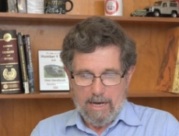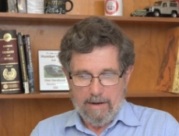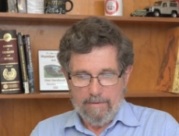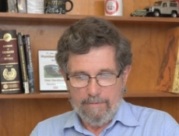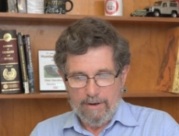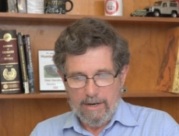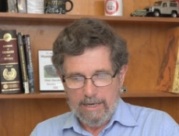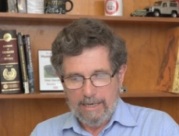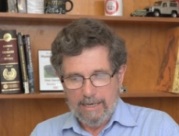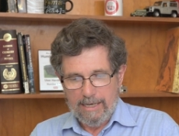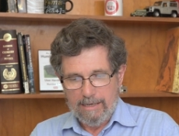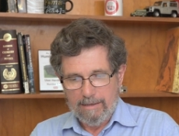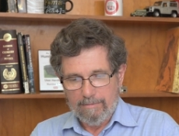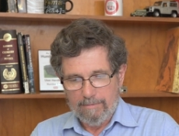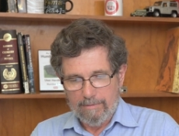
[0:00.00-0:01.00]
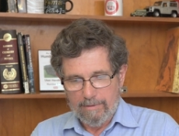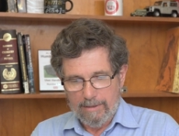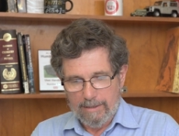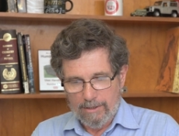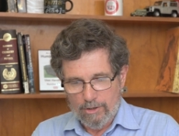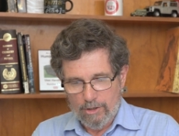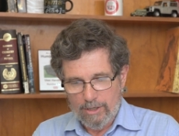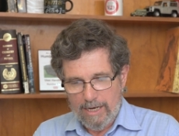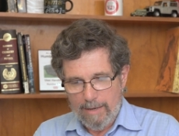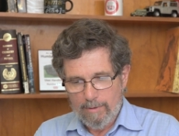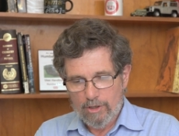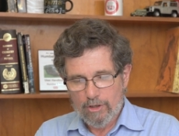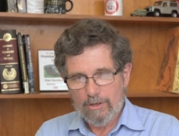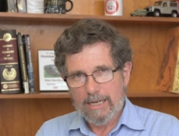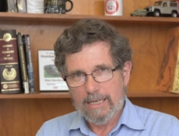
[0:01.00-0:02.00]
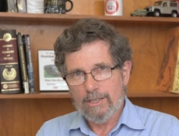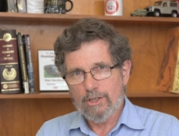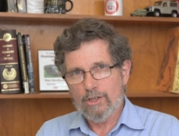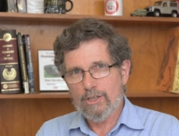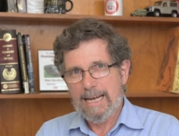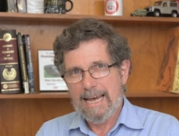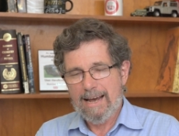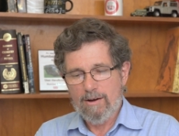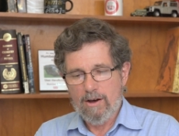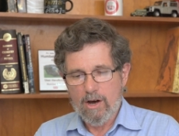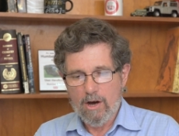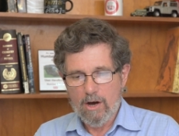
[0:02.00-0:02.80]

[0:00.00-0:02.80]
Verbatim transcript: And finally, to demonstrate just how